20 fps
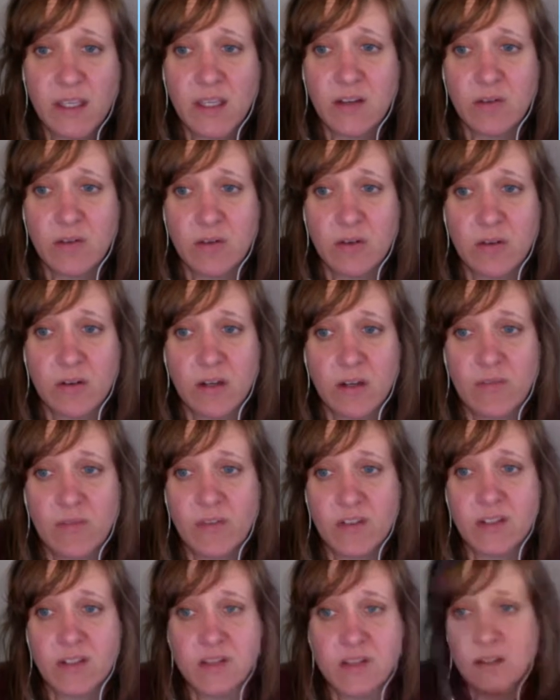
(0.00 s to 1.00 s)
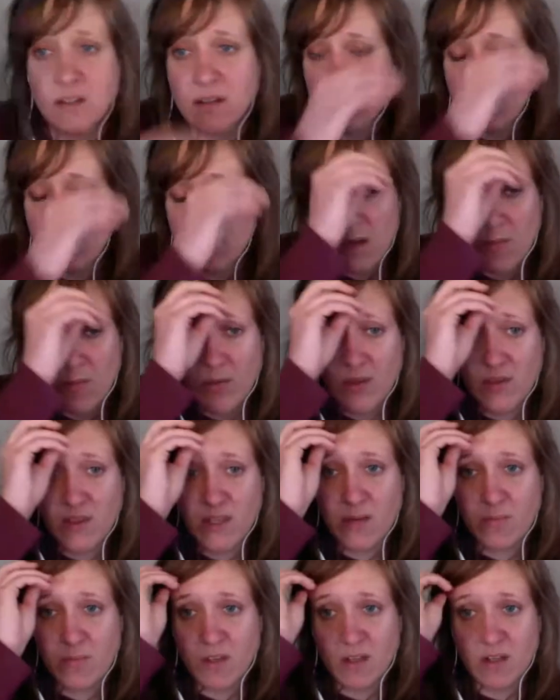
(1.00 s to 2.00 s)
or if it's a template that
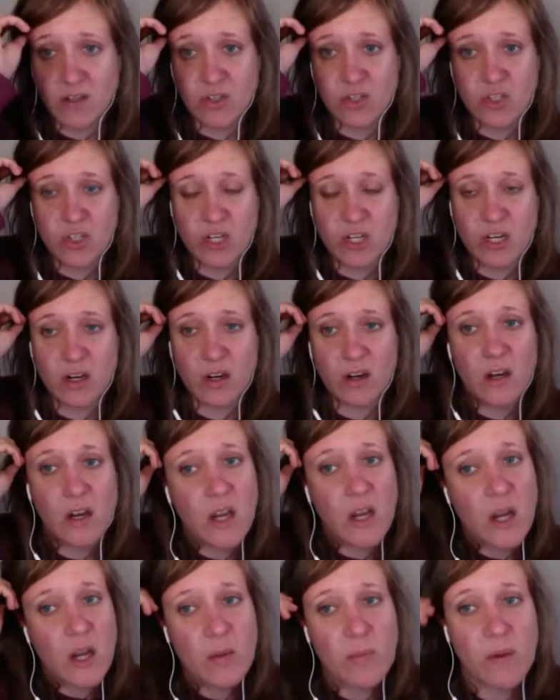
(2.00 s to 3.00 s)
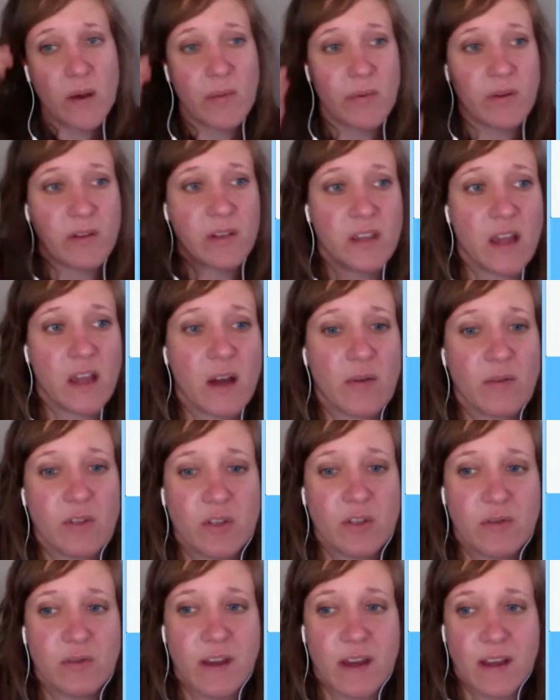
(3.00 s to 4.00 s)
I'm going to share publicly, I would
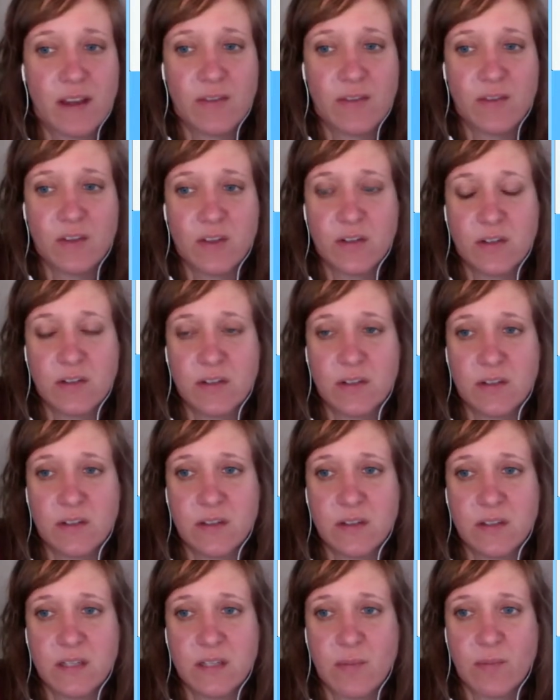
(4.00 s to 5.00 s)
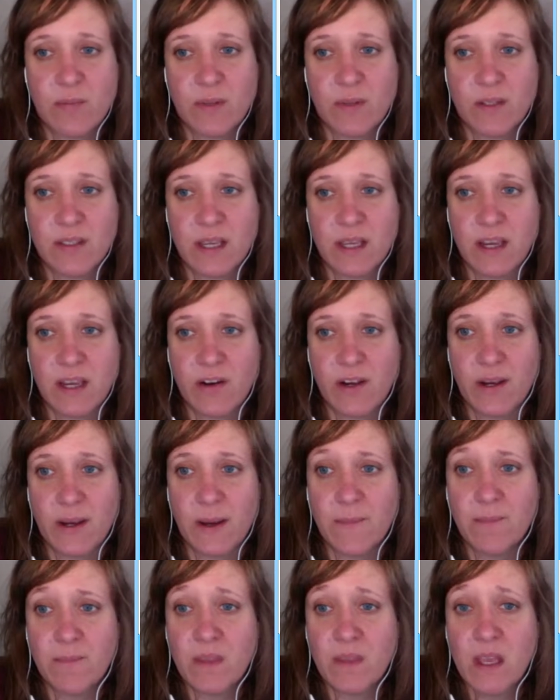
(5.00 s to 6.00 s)
do that in the templates
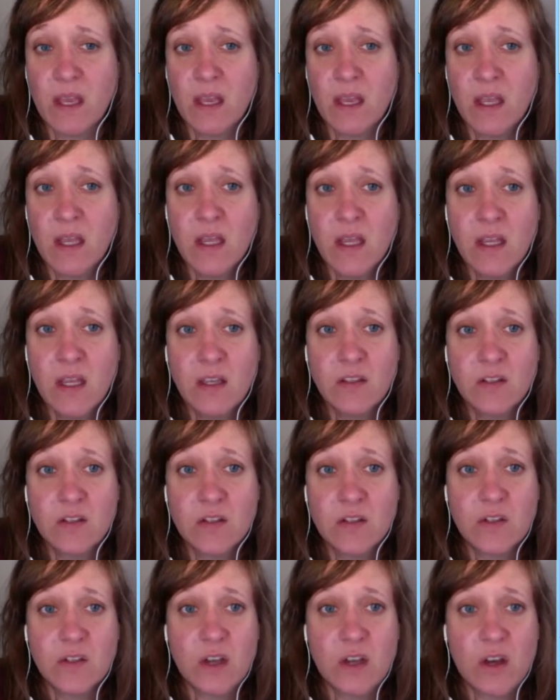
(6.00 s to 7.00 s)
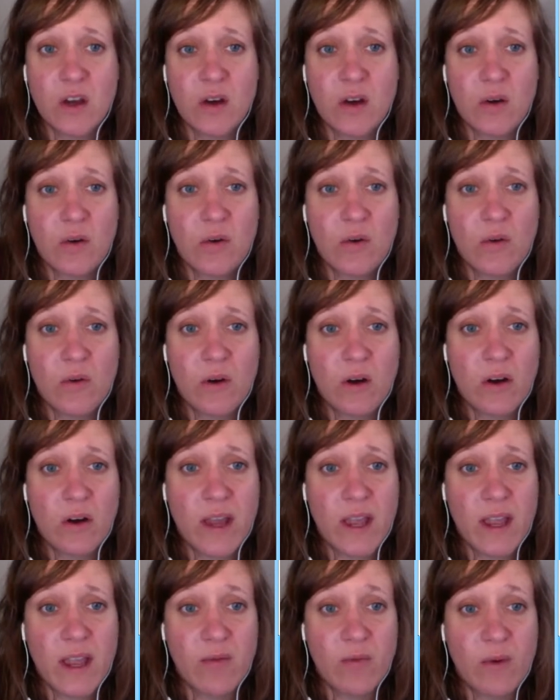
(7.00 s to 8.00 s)
area. So,
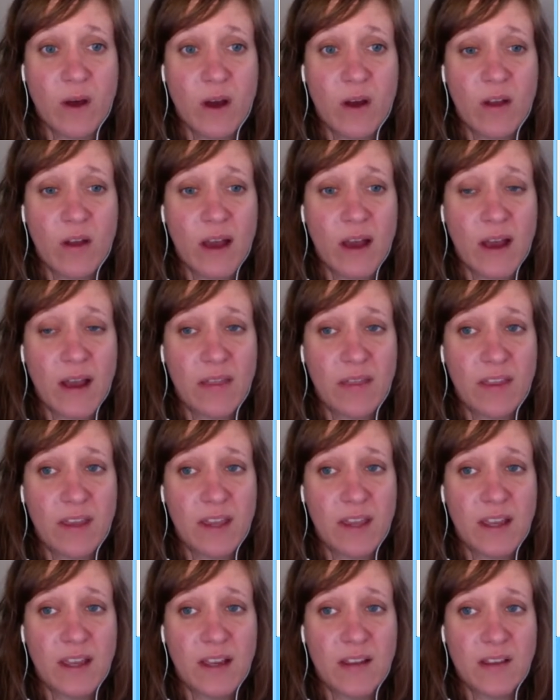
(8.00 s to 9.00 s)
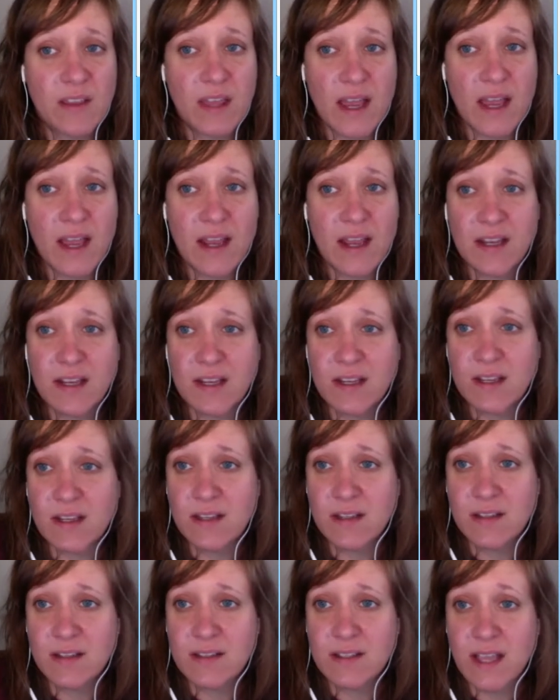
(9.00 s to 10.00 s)
okay, well, I think that
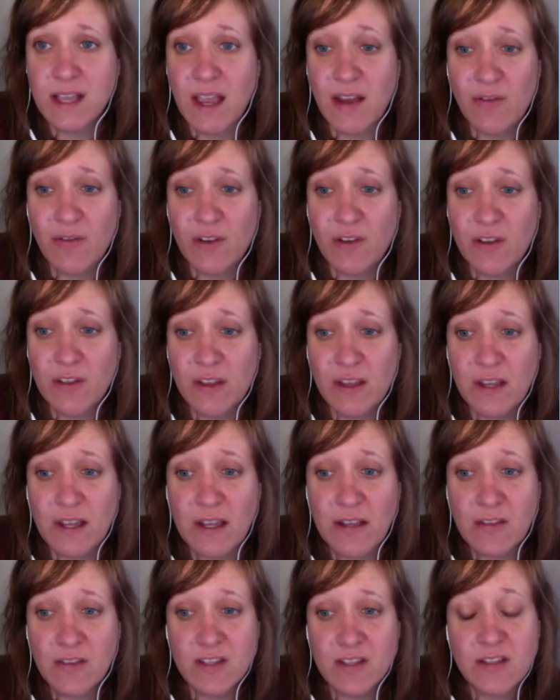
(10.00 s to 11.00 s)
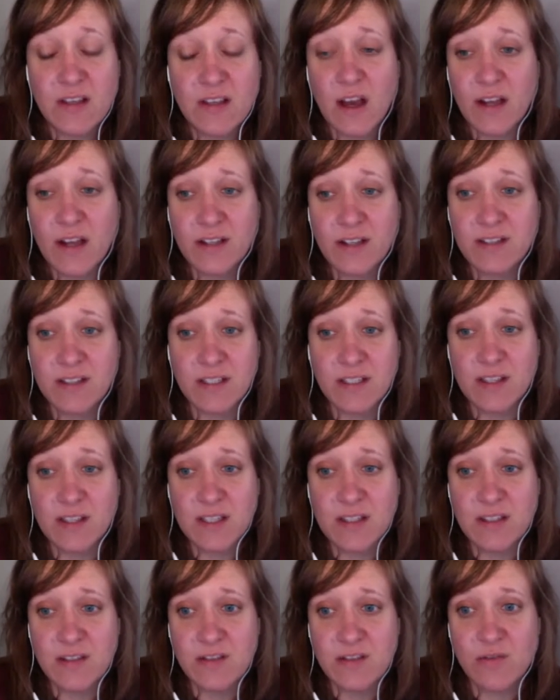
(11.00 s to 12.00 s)
is everything. This honestly,
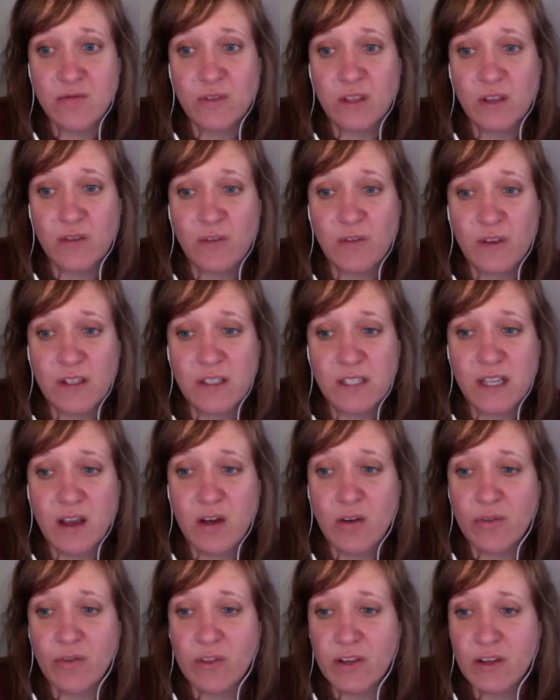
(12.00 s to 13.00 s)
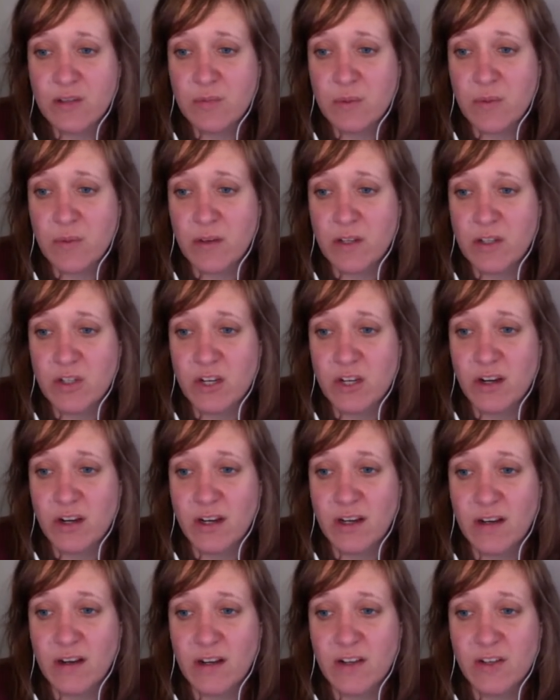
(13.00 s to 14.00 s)
this is a really fantastic. Oh, there's public
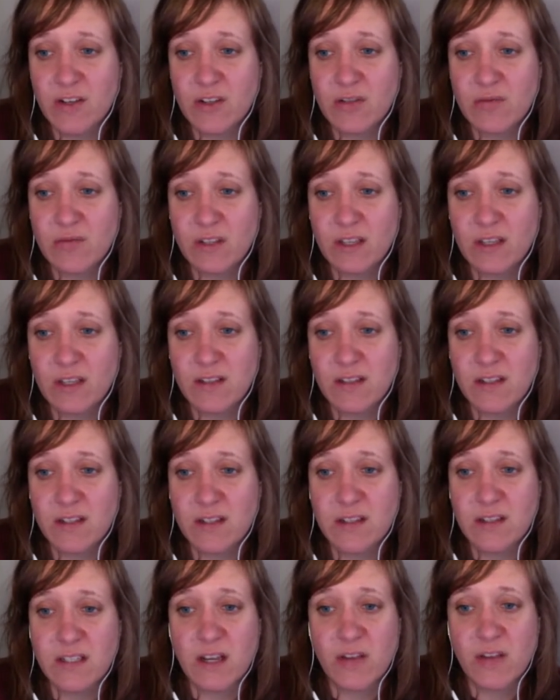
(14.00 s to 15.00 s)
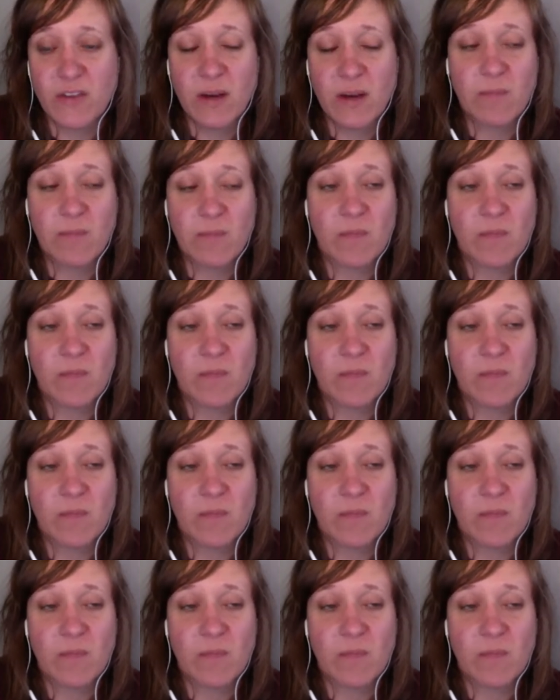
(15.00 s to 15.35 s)
sharing. I just realized that it's down there.